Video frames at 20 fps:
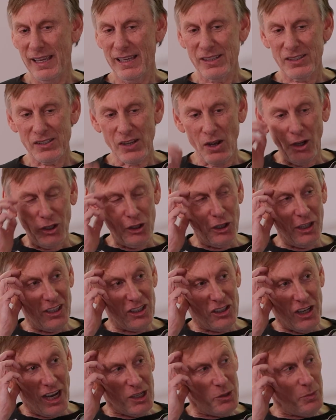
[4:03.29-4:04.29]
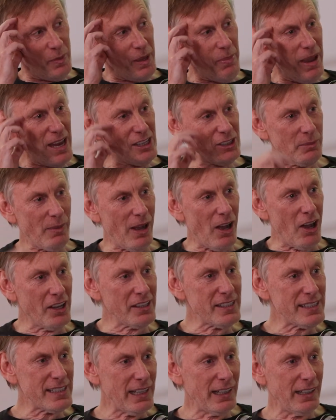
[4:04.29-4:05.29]
So are you going to judge me based on my
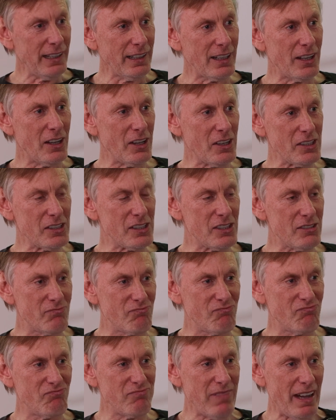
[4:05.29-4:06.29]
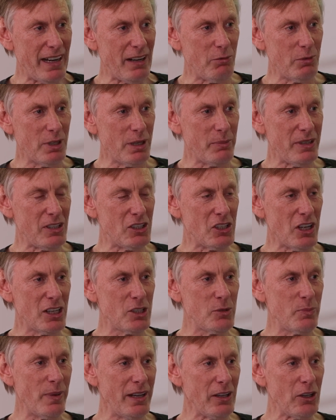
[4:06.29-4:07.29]
answer? Because I don't want to be
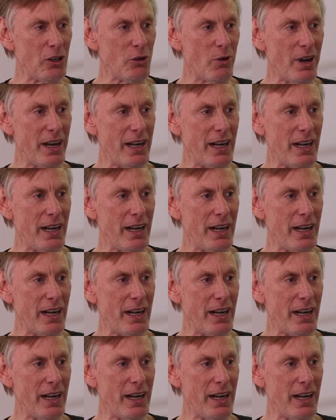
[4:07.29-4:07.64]
judged by you right